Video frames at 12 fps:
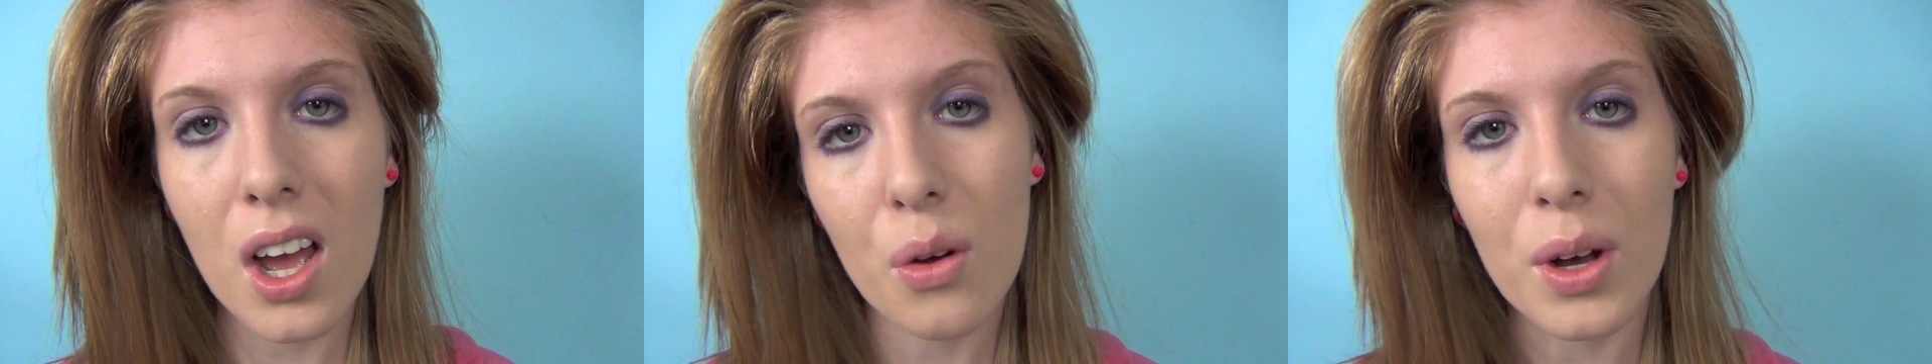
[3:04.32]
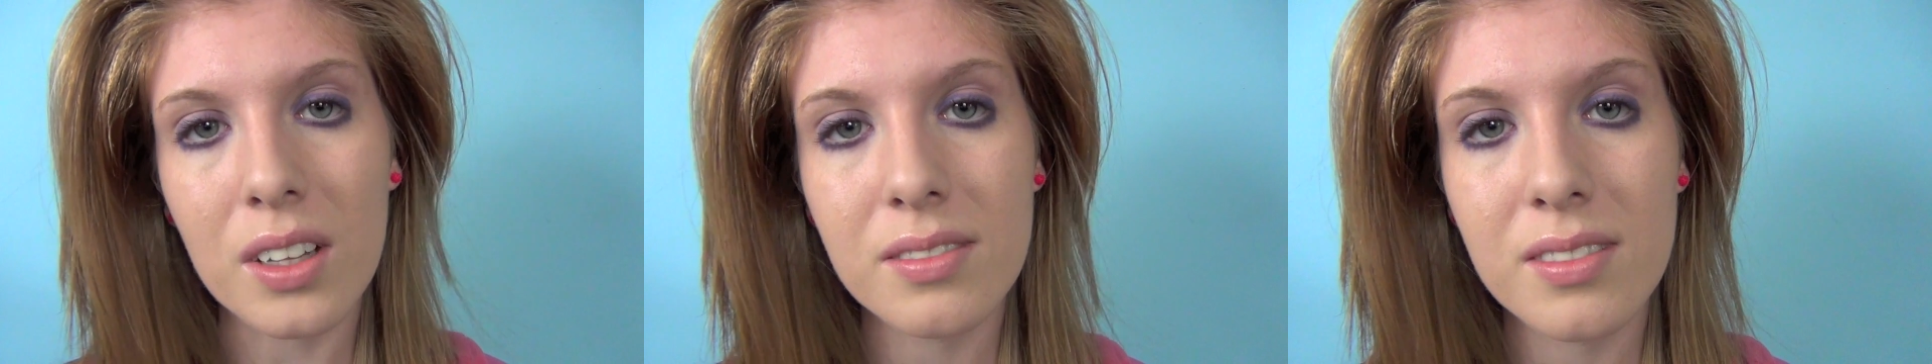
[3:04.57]

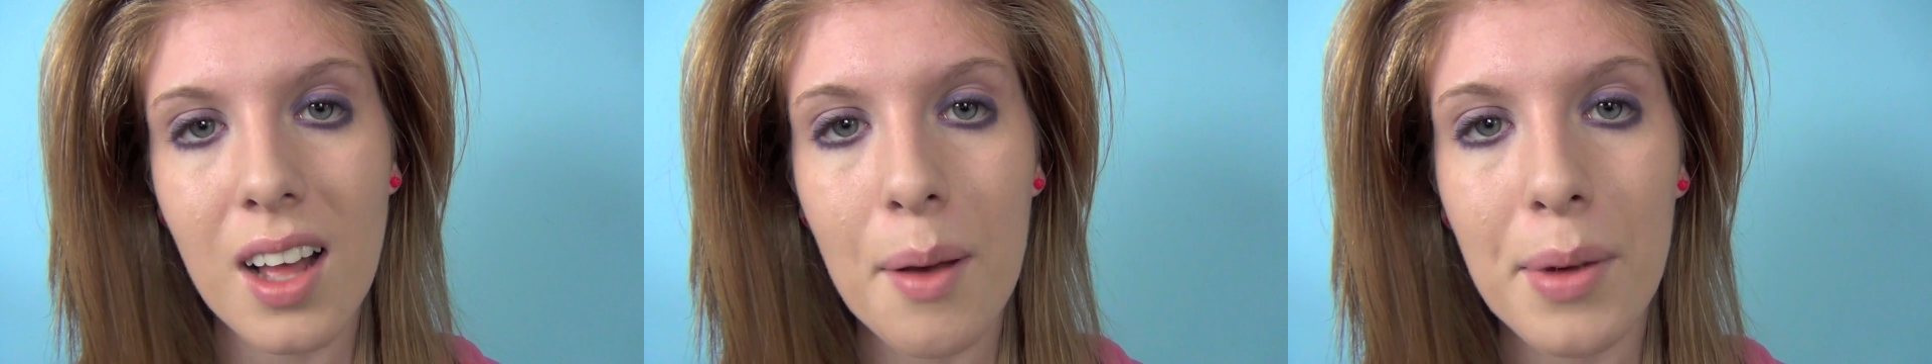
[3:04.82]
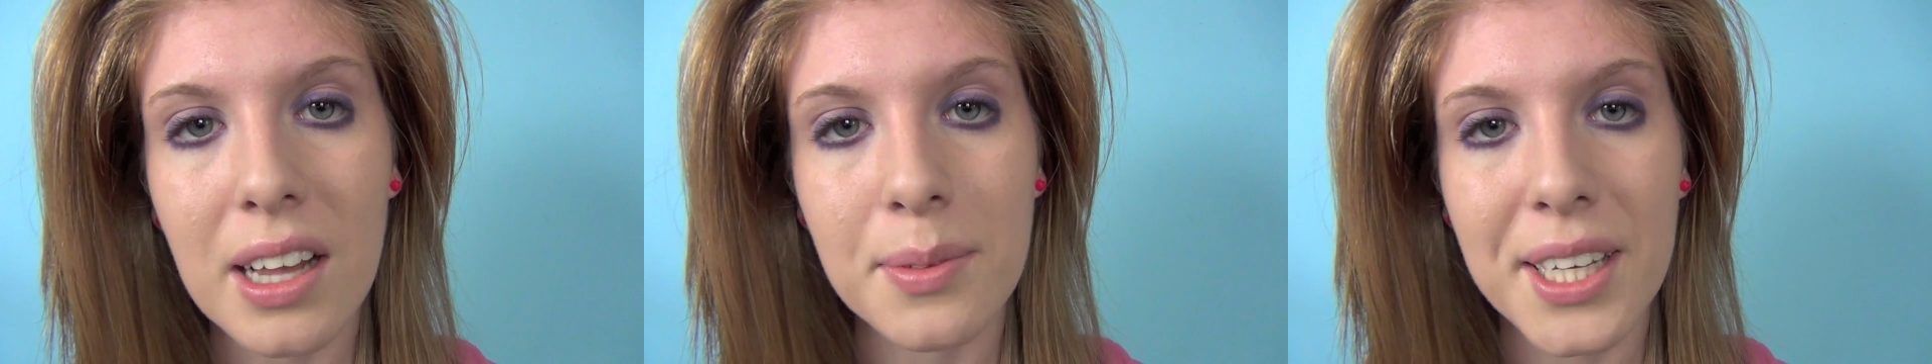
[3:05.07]
Oh well,
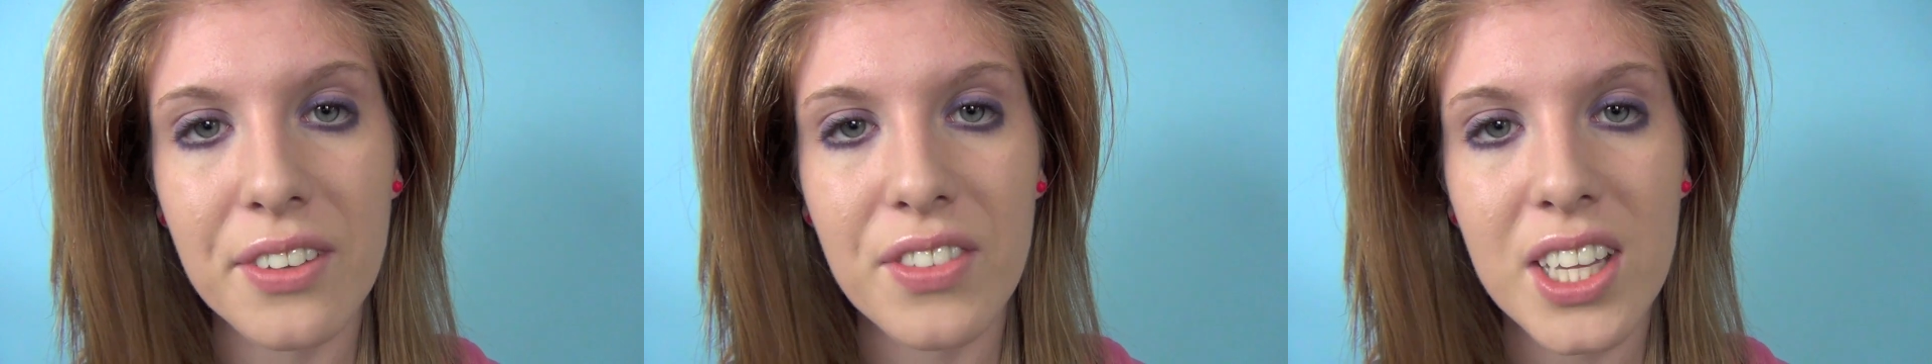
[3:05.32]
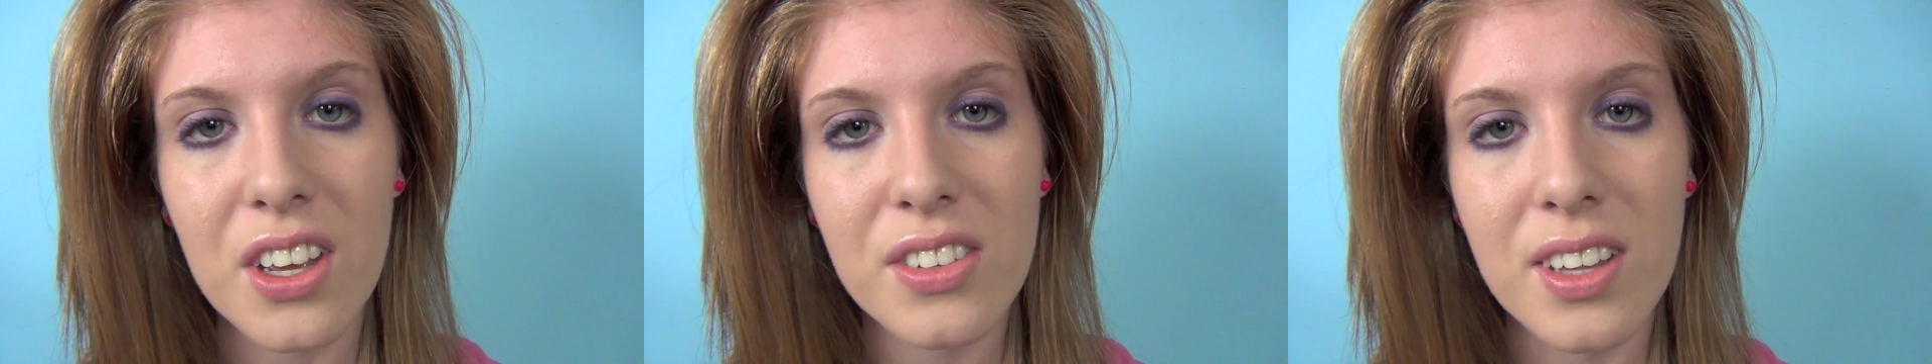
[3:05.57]
I'm back to making
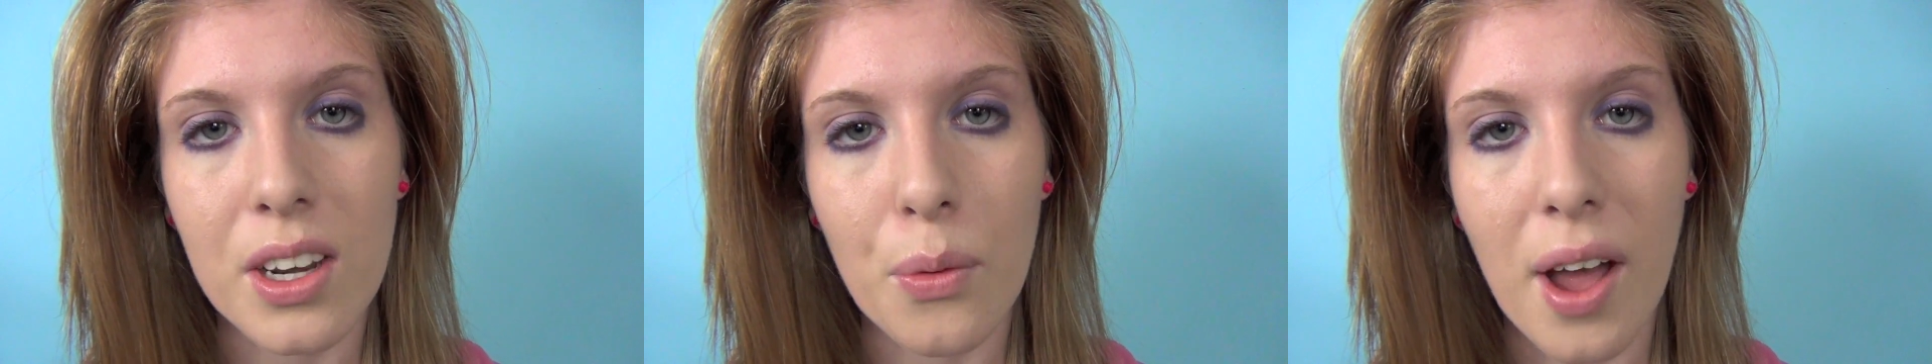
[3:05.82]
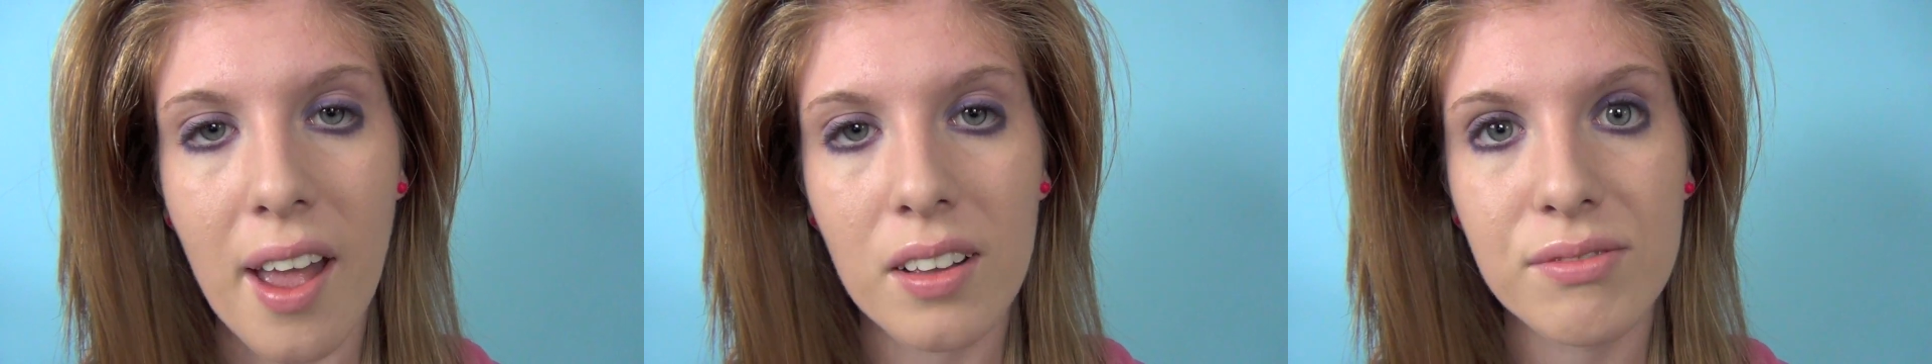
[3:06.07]
videos
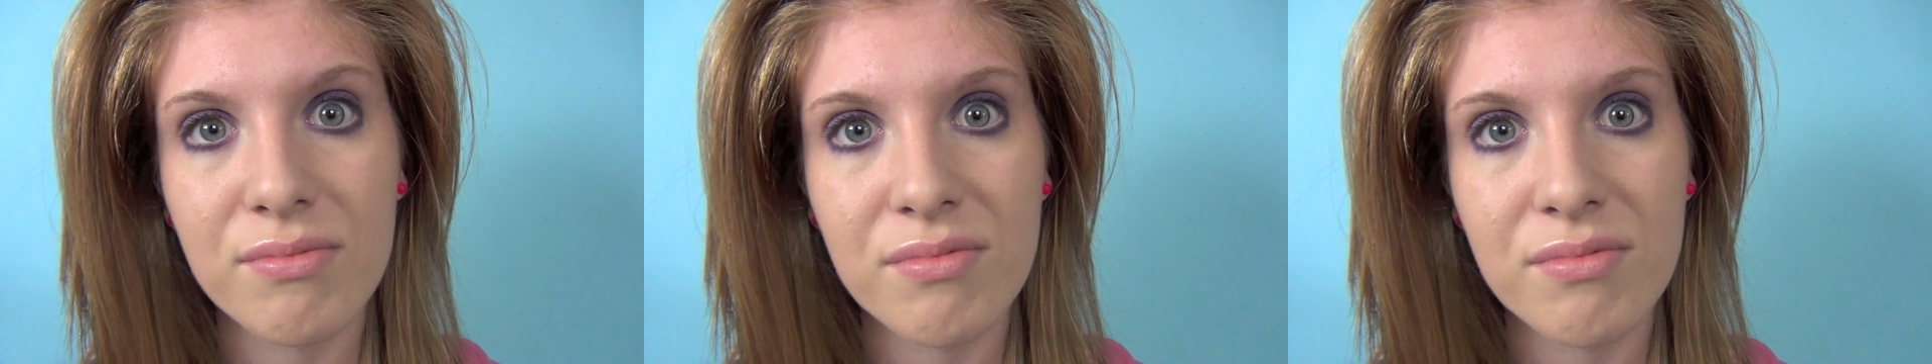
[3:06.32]
anyway.